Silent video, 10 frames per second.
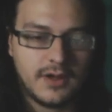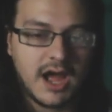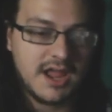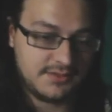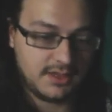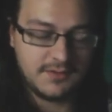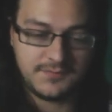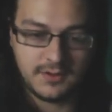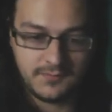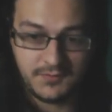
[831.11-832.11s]
I if
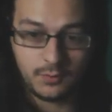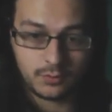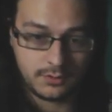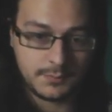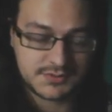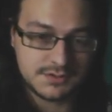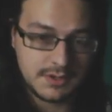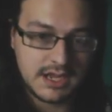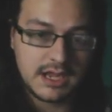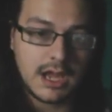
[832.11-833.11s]
it, if it were up to
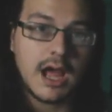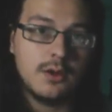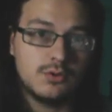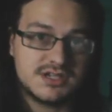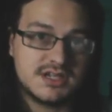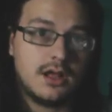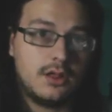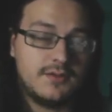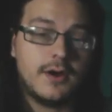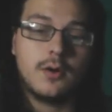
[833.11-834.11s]
me, I would tell
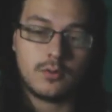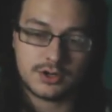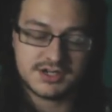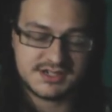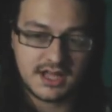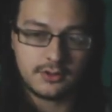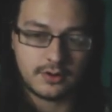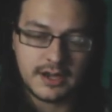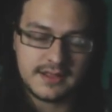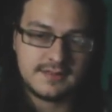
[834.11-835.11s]
if I were to tell her
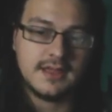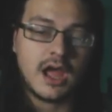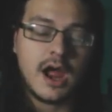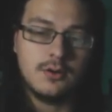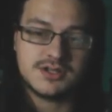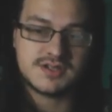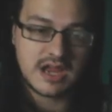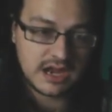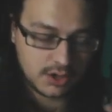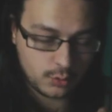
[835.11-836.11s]
anything, I would
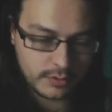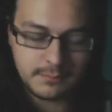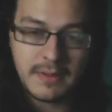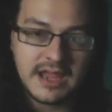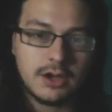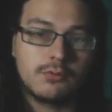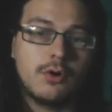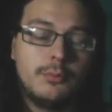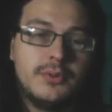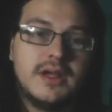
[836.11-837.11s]
say quit making
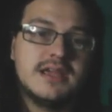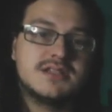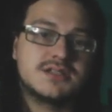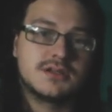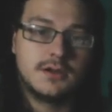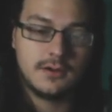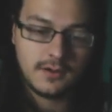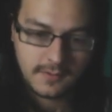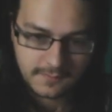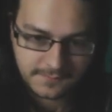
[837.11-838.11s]
role plays,
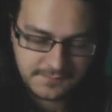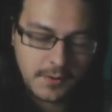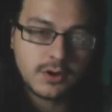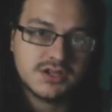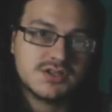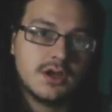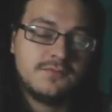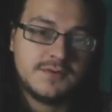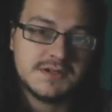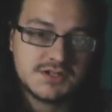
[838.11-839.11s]
focus on
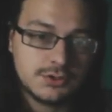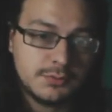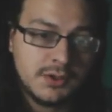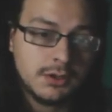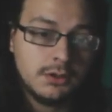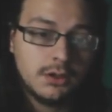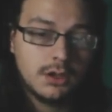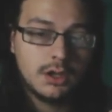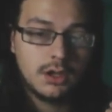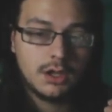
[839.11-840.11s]
VTubing,
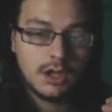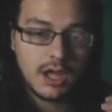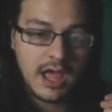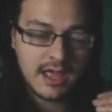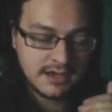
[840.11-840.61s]
and